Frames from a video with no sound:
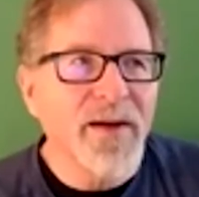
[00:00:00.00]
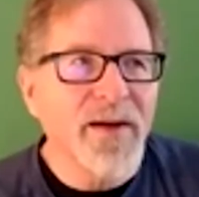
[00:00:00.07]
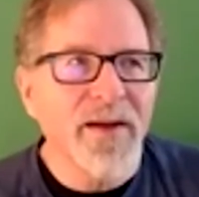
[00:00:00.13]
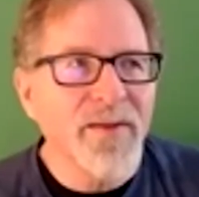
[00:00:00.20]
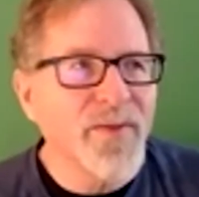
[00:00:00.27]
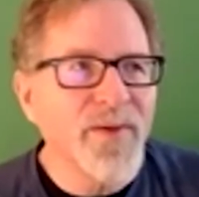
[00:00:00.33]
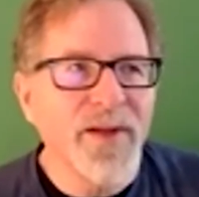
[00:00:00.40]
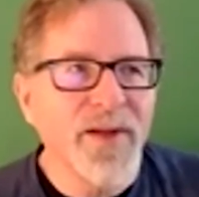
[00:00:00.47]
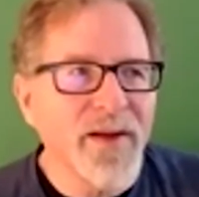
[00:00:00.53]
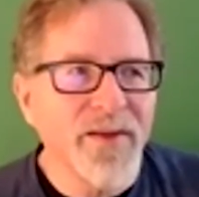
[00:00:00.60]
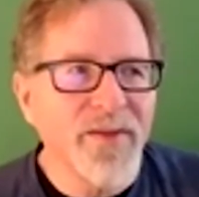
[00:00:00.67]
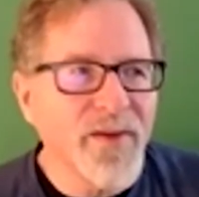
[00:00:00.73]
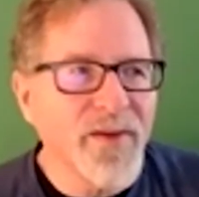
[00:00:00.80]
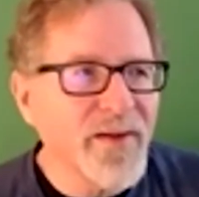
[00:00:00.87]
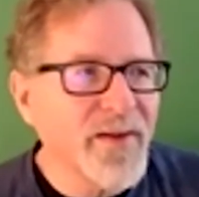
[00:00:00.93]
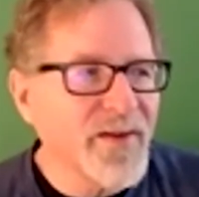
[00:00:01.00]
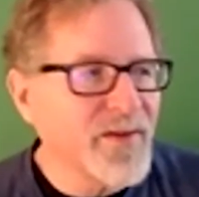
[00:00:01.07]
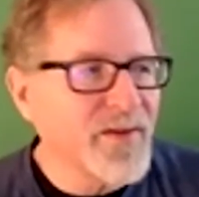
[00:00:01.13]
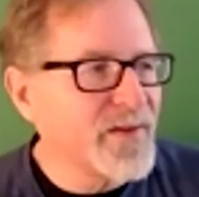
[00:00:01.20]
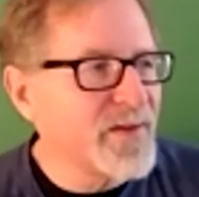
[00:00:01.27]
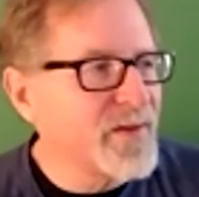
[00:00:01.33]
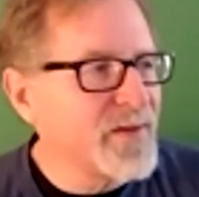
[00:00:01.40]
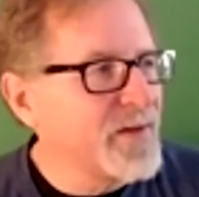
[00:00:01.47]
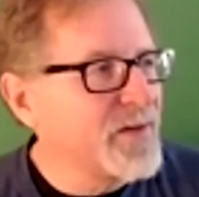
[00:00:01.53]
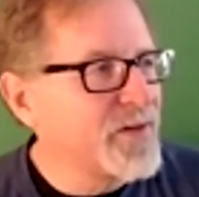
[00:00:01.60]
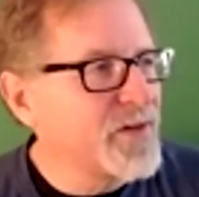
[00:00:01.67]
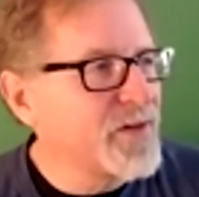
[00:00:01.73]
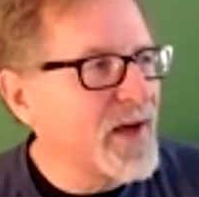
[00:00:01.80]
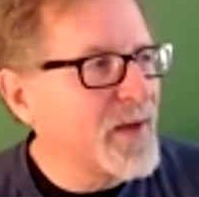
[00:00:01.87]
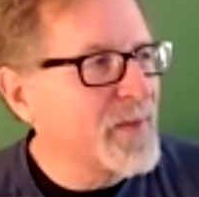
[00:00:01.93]
I started this
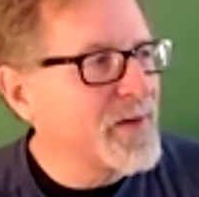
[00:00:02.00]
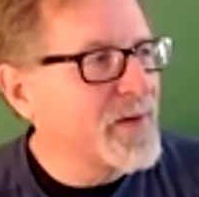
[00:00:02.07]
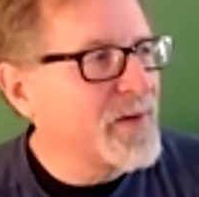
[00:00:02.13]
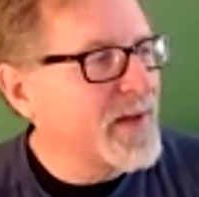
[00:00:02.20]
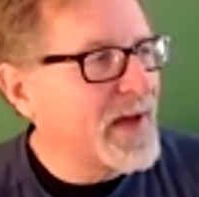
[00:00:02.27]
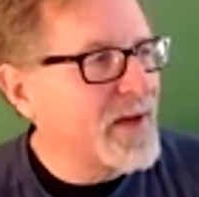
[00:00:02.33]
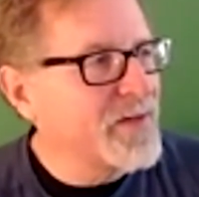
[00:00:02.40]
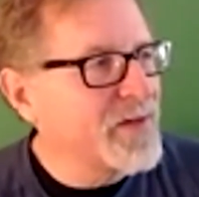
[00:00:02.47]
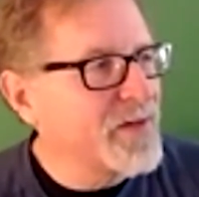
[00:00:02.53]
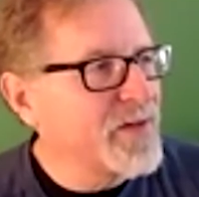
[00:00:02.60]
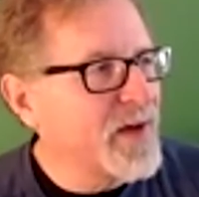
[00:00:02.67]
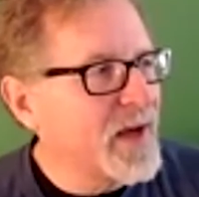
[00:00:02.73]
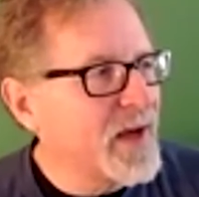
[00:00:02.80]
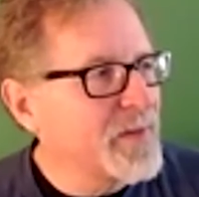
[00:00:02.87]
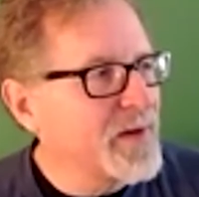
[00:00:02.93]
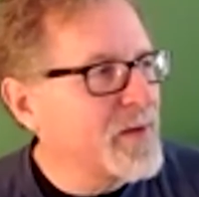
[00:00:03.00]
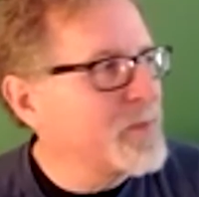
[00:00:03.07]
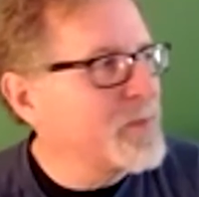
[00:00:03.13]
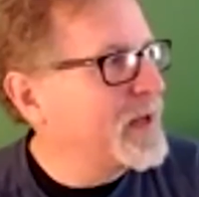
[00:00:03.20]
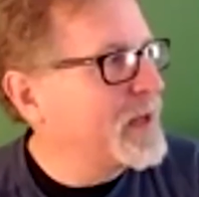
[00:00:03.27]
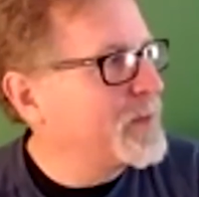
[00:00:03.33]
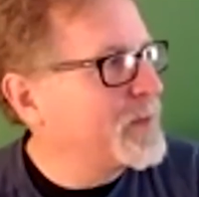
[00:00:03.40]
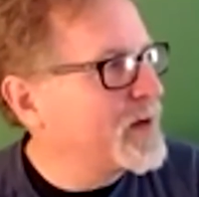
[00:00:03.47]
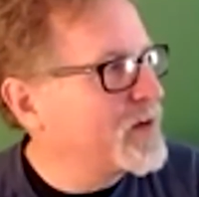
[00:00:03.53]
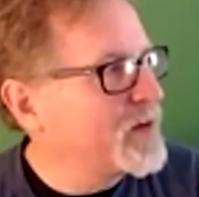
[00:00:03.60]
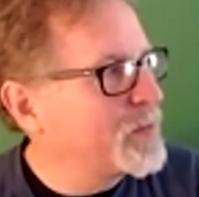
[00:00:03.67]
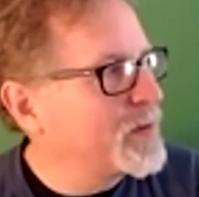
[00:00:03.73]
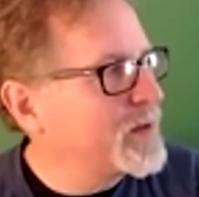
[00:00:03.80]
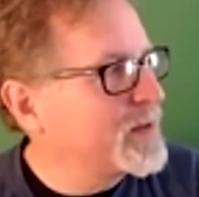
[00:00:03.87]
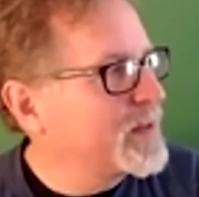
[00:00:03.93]
job. It's a lousy job. It doesn't pay much,
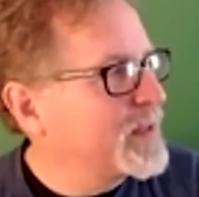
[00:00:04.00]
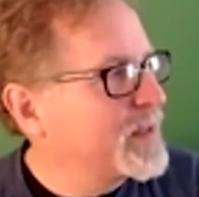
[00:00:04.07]
but